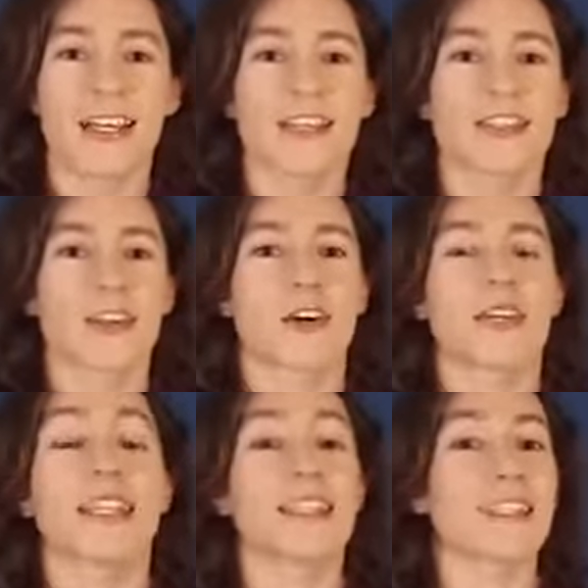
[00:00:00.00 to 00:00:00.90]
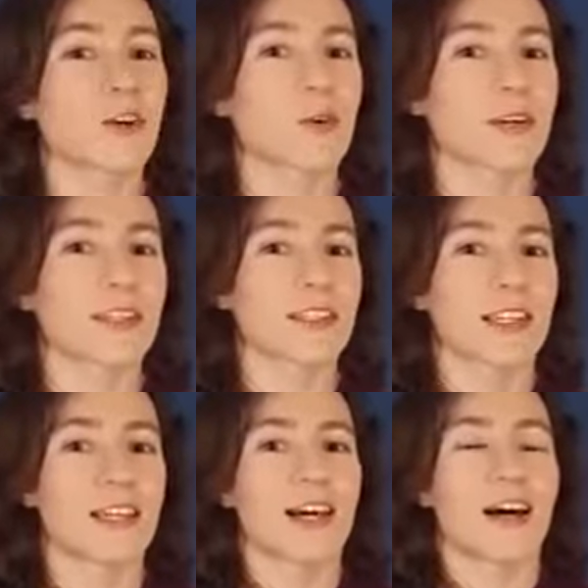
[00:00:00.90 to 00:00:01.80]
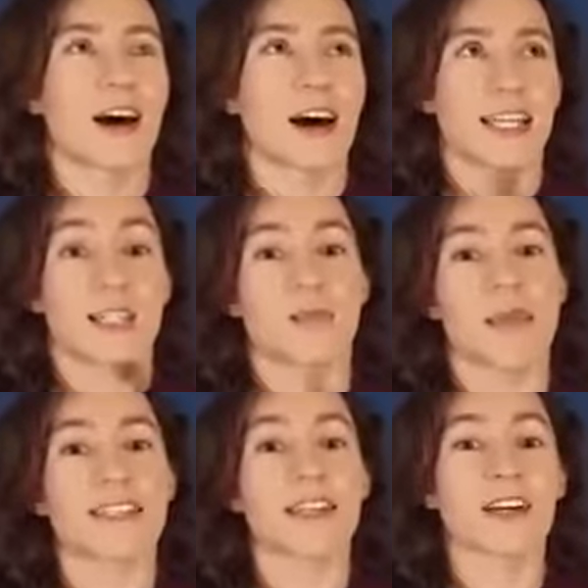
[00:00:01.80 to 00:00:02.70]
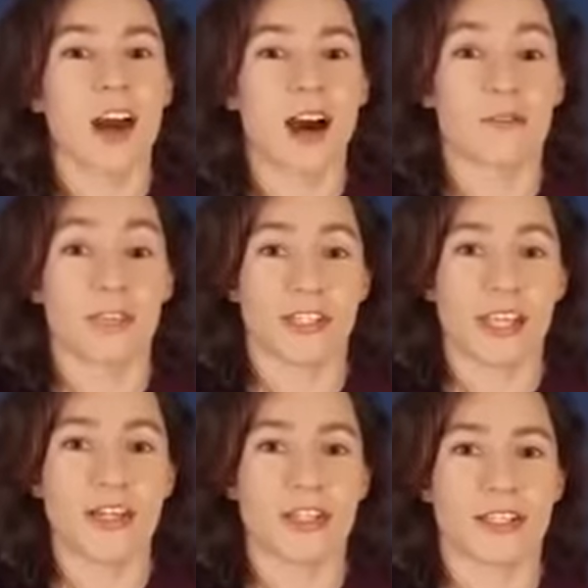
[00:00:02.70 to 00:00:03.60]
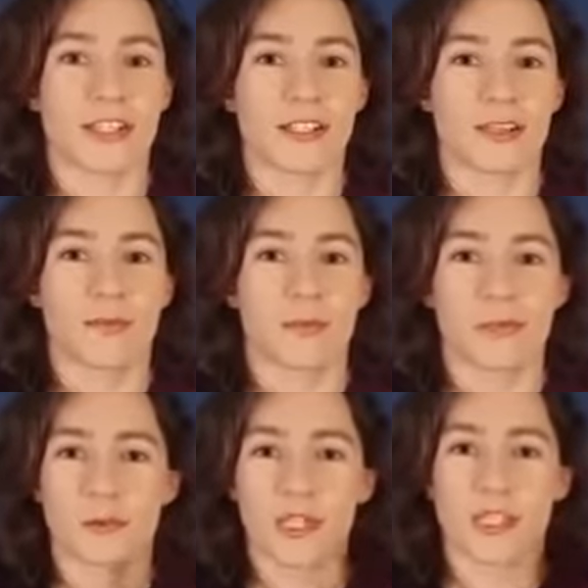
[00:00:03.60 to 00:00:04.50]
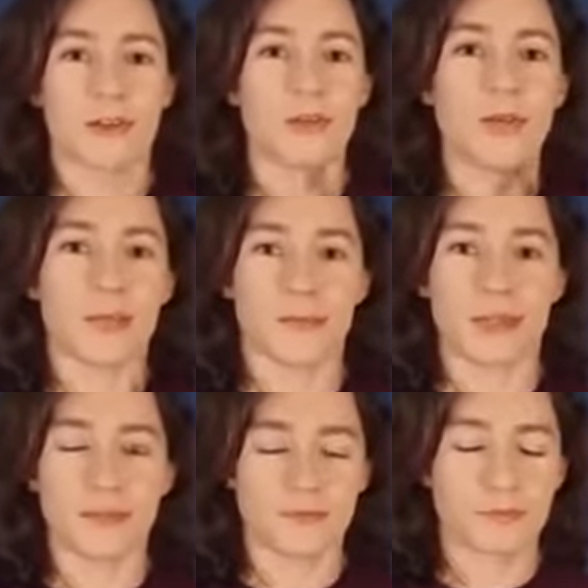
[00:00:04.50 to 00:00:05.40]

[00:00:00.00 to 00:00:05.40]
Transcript: So in this course, it's based on conversations between two people